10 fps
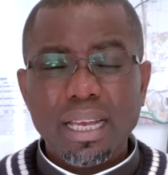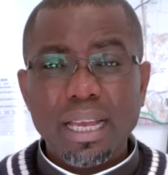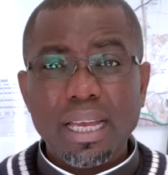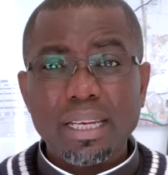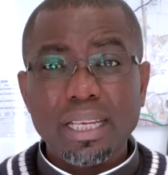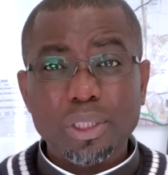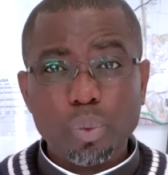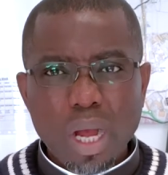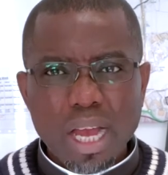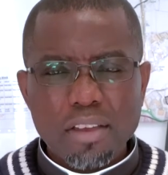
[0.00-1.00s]
and his
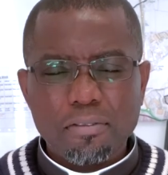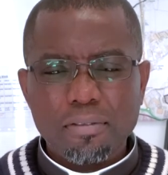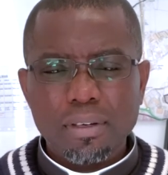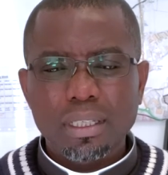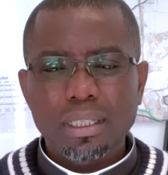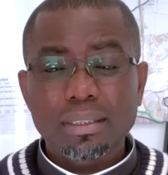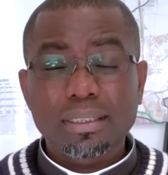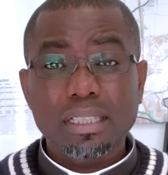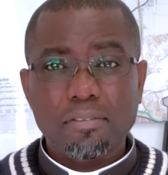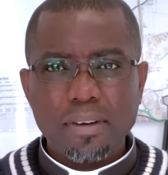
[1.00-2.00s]
wife,
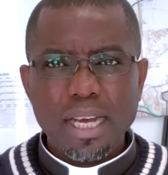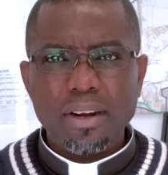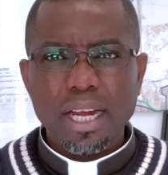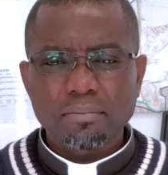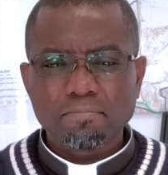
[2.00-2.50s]
Sapphira.